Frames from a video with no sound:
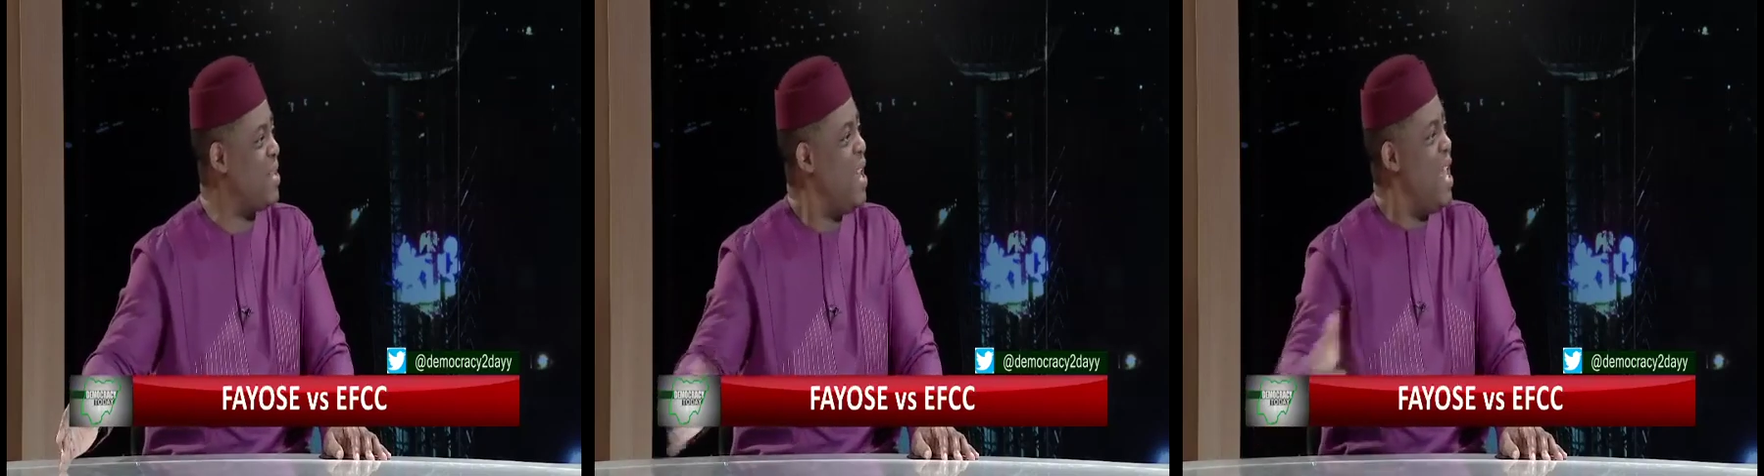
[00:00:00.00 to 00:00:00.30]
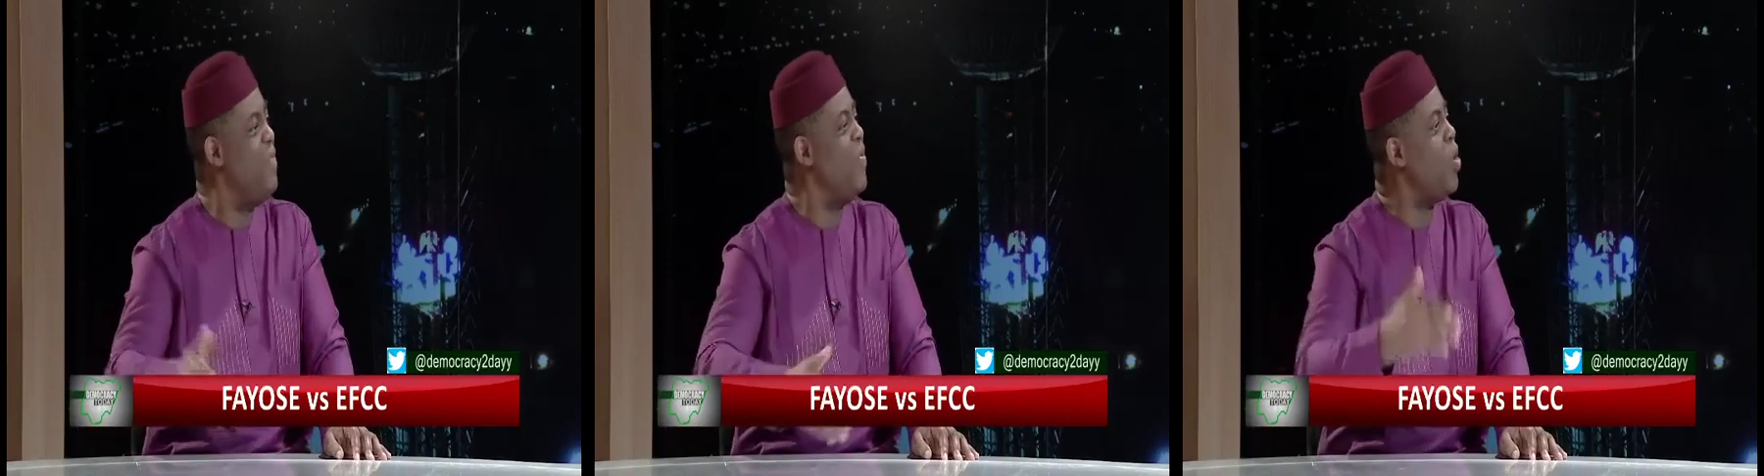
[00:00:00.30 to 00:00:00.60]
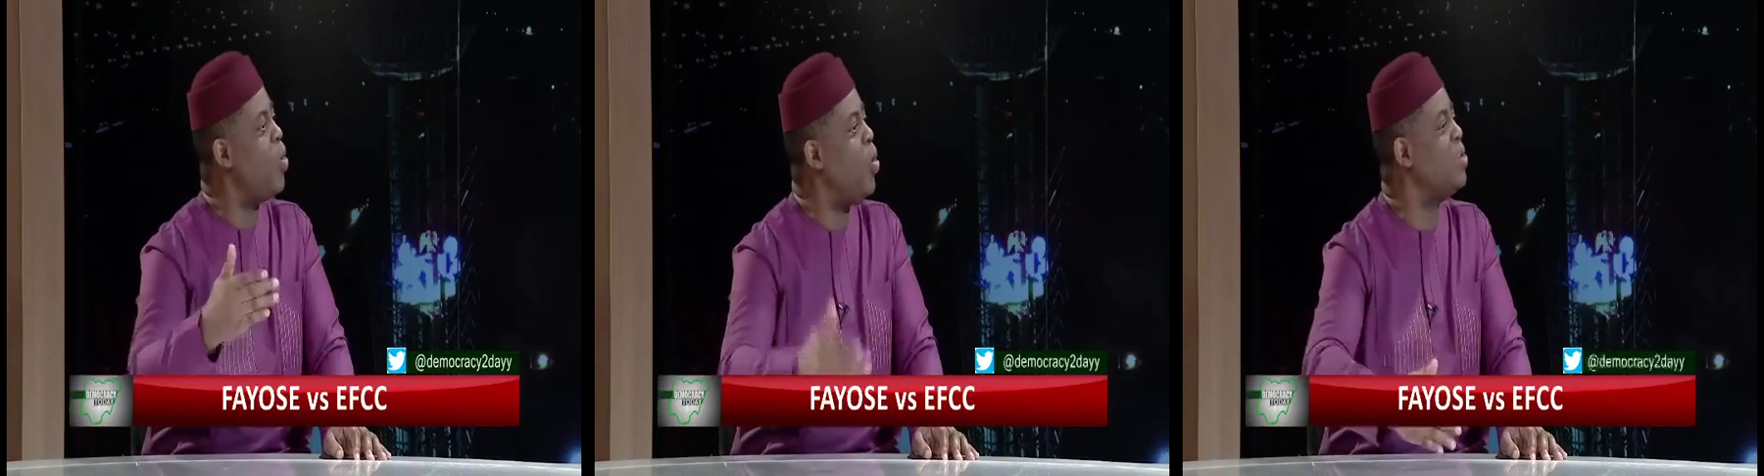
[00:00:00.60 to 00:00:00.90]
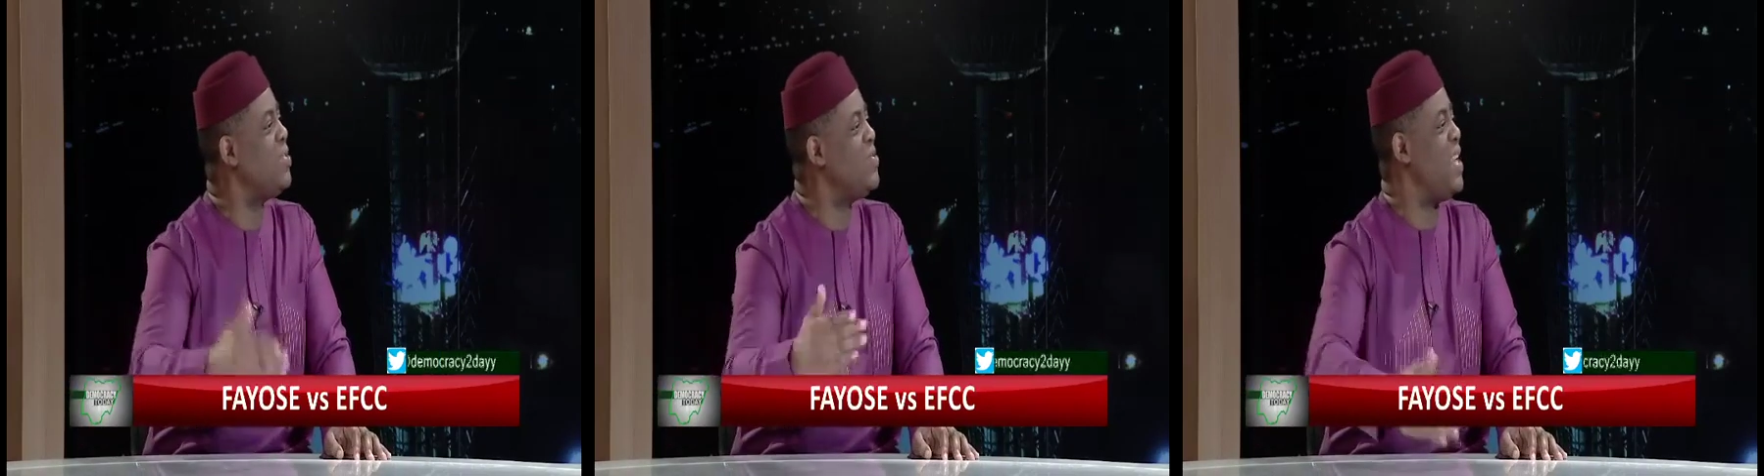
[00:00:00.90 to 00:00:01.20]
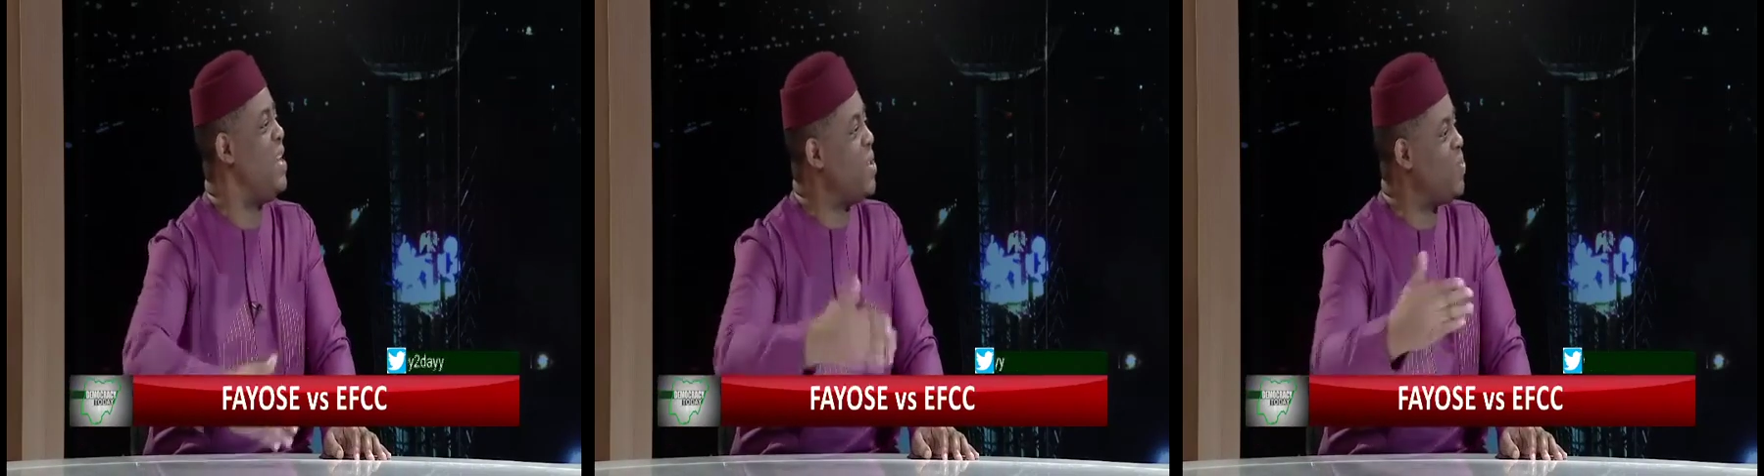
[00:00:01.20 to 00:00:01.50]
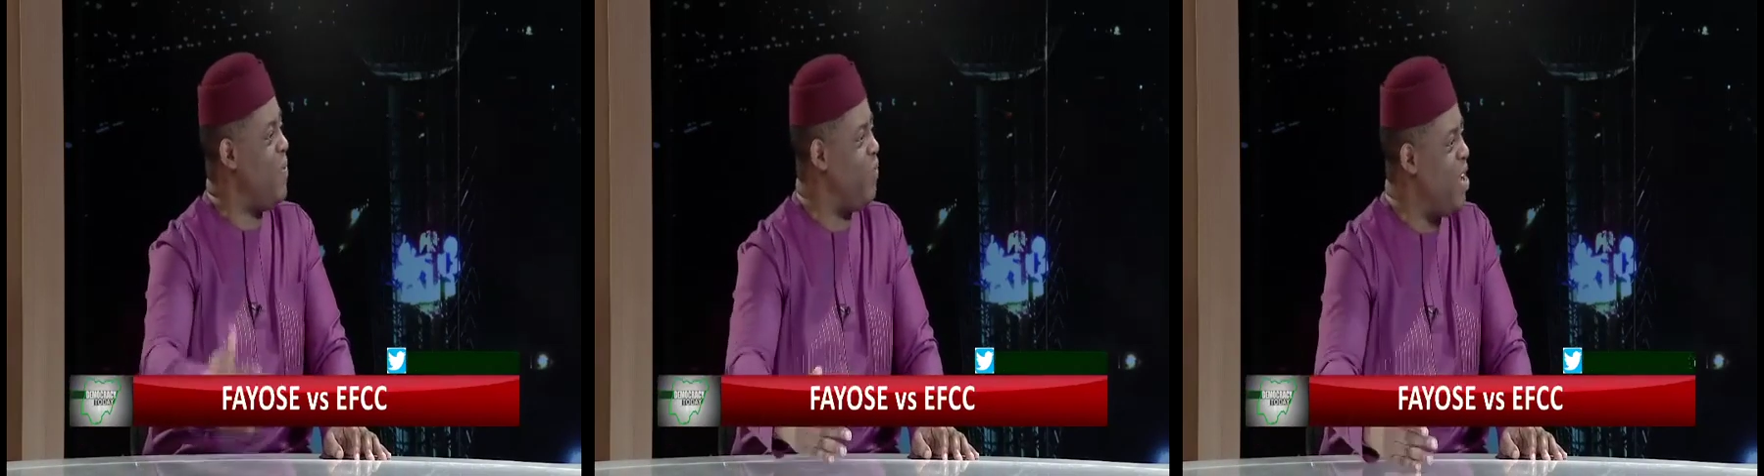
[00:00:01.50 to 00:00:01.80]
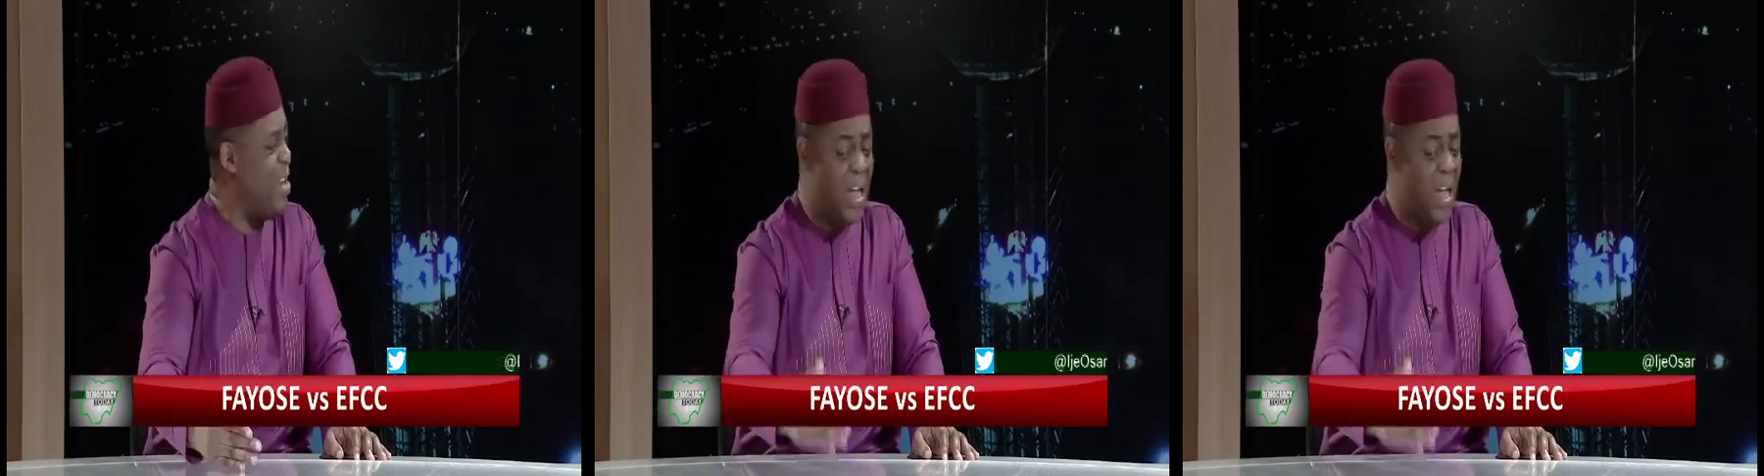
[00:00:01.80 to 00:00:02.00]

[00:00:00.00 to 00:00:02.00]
even though courts have said he must be freed.